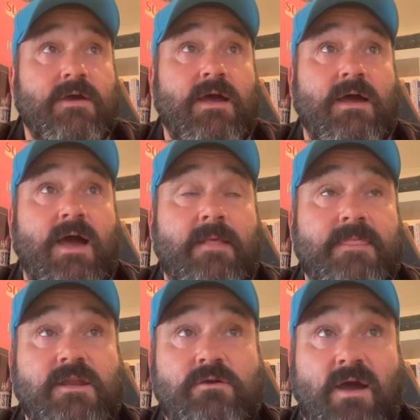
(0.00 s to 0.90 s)
And
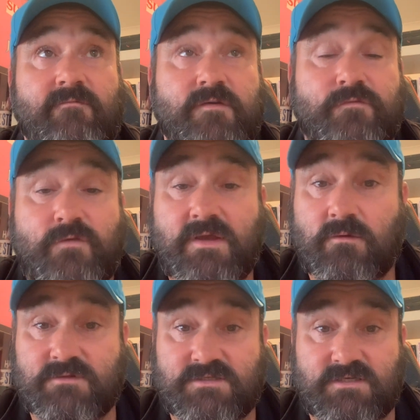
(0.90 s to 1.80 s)
then you have a
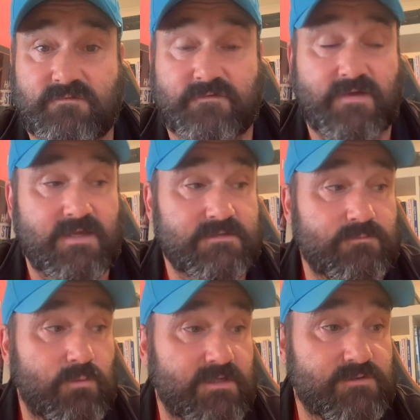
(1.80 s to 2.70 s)
frequency phase,
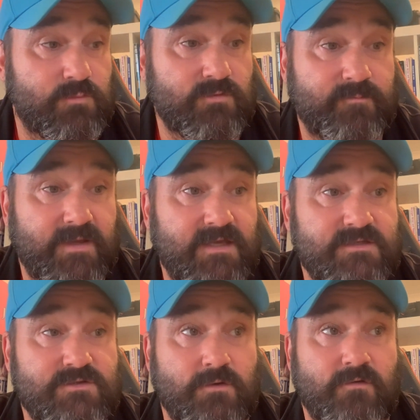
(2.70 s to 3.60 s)
which would be
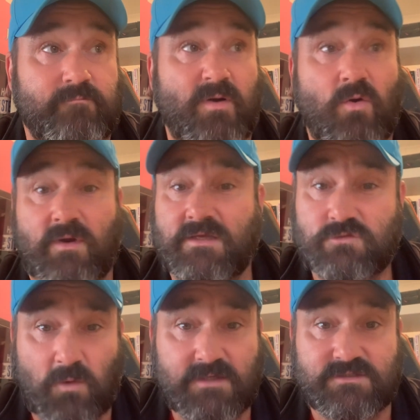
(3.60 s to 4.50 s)
sort of bowling
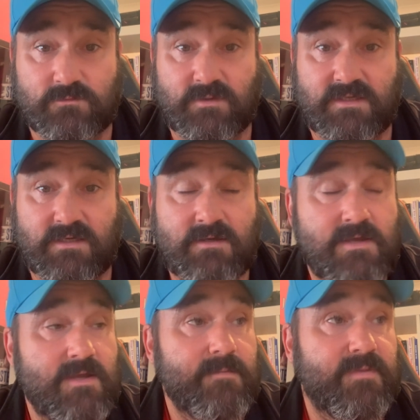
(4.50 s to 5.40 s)
twice a week.
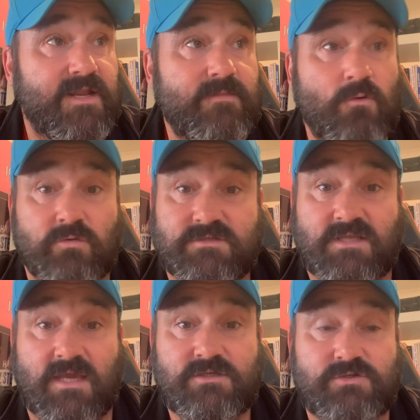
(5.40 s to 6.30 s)
But in those
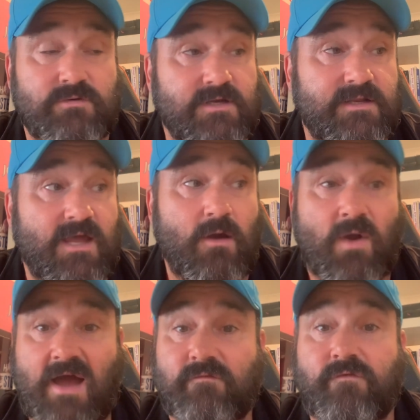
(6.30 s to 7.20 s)
days, you can now
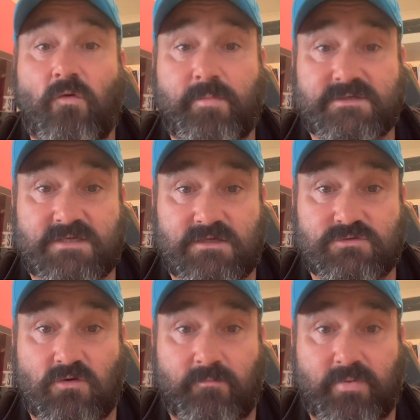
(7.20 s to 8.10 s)
have 4%
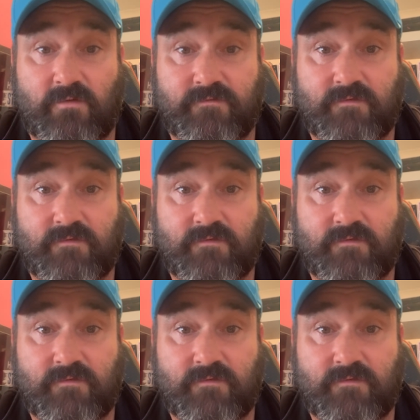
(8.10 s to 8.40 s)
drop off.